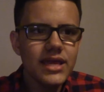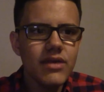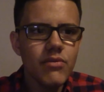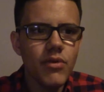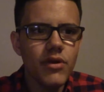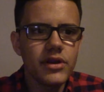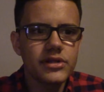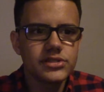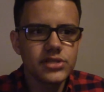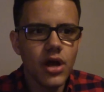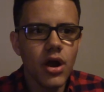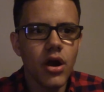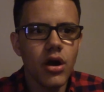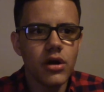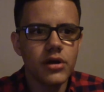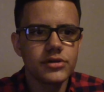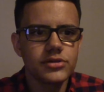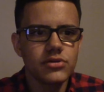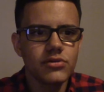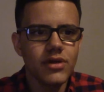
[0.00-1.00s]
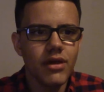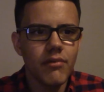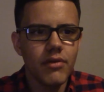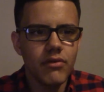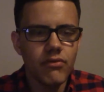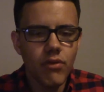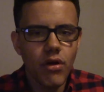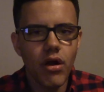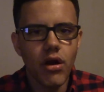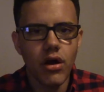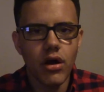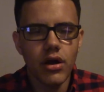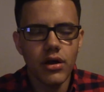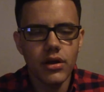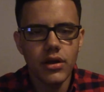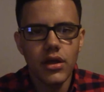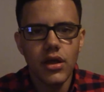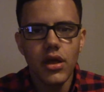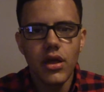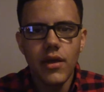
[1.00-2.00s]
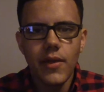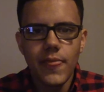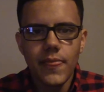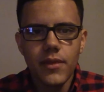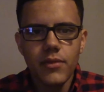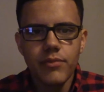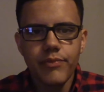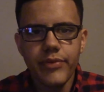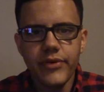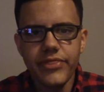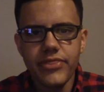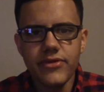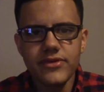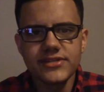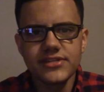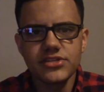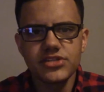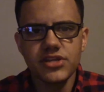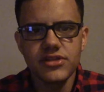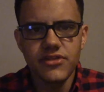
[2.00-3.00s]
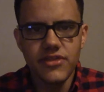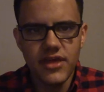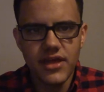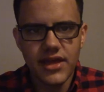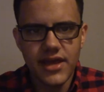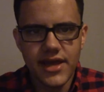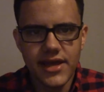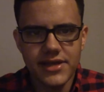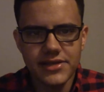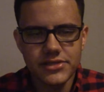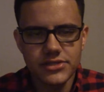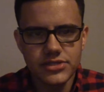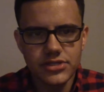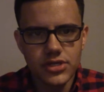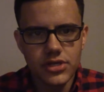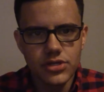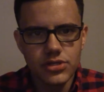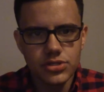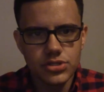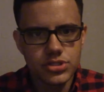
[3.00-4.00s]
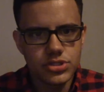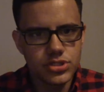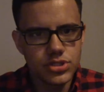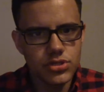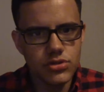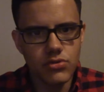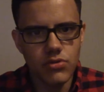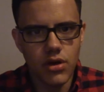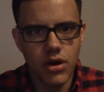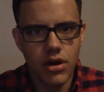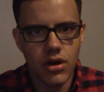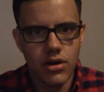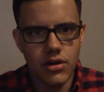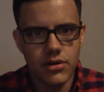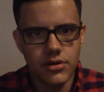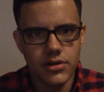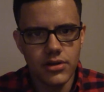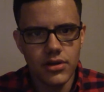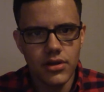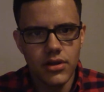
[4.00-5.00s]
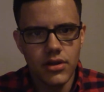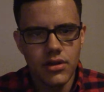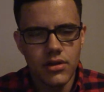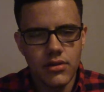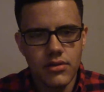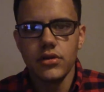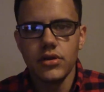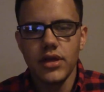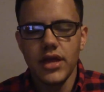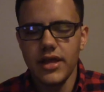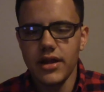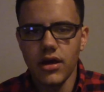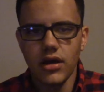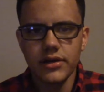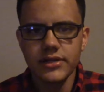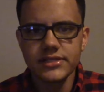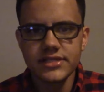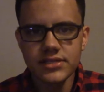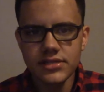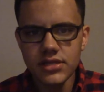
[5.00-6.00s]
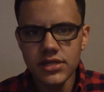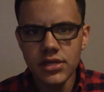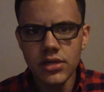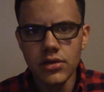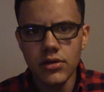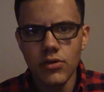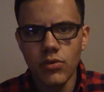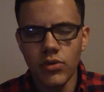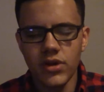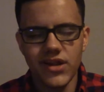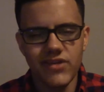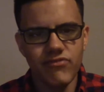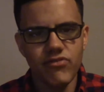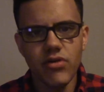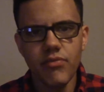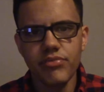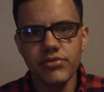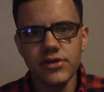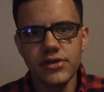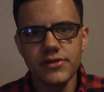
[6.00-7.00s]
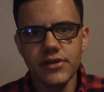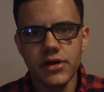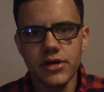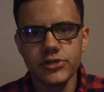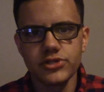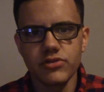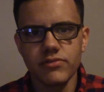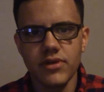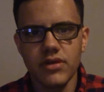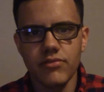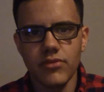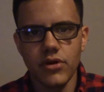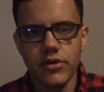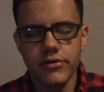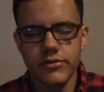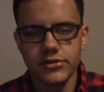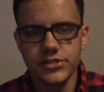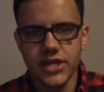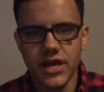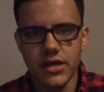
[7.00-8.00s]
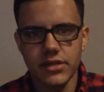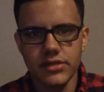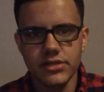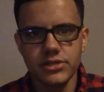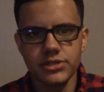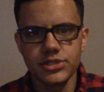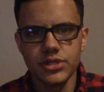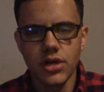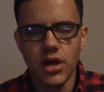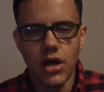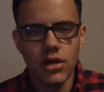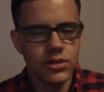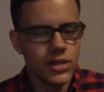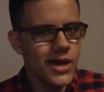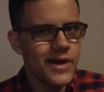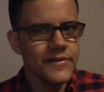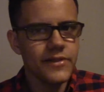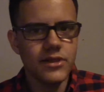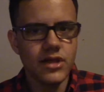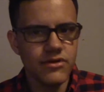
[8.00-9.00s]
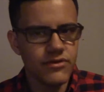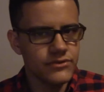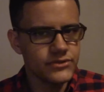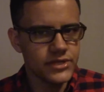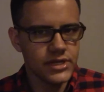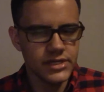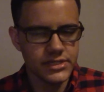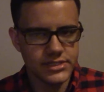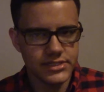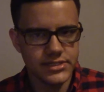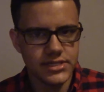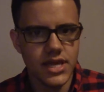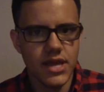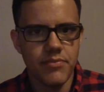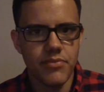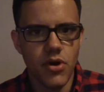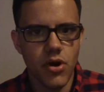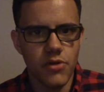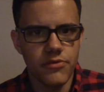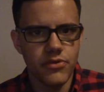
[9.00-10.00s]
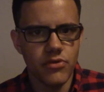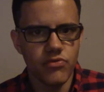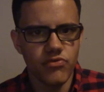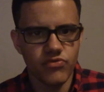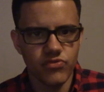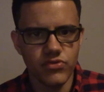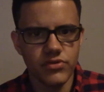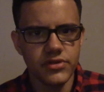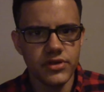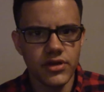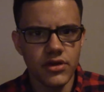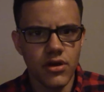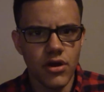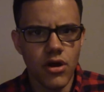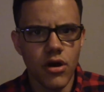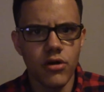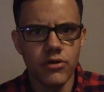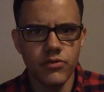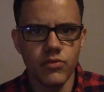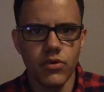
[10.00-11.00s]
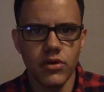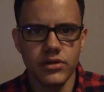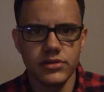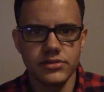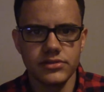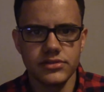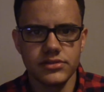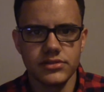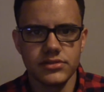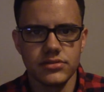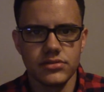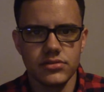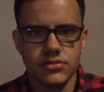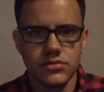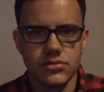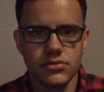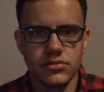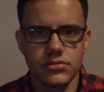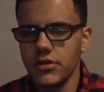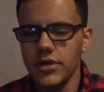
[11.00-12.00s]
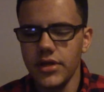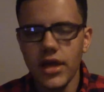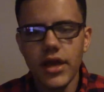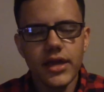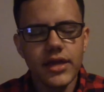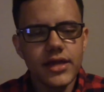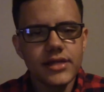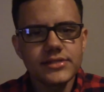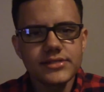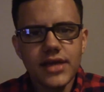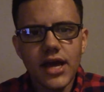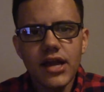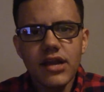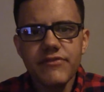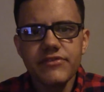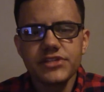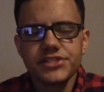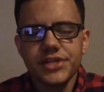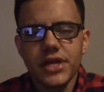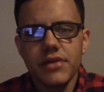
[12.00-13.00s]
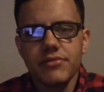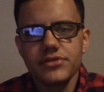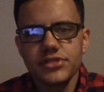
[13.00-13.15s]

it when it's hard, don't get me wrong, but there's such a thing as too hard. And honestly, whenever I'm playing the 100-Man Mario Challenge, a lot of the levels I skip are the really hard ones. It's kind of a shame